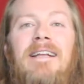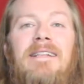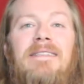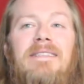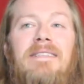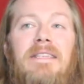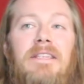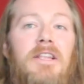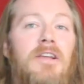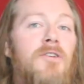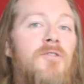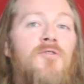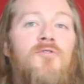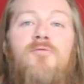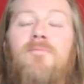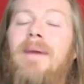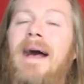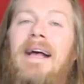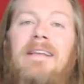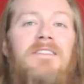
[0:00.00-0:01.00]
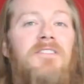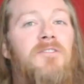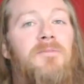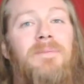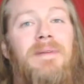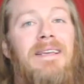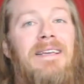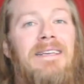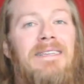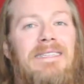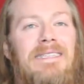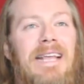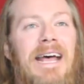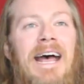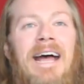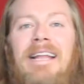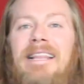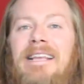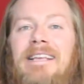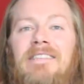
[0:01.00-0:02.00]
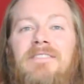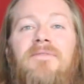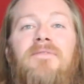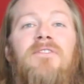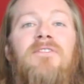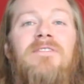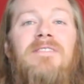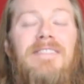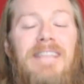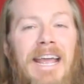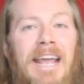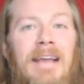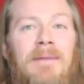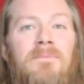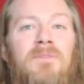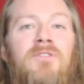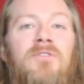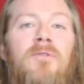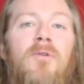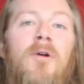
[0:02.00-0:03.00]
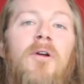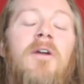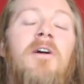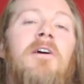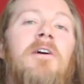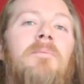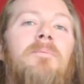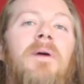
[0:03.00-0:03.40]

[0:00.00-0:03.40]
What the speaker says: It's no masterpiece, that is for damn sure,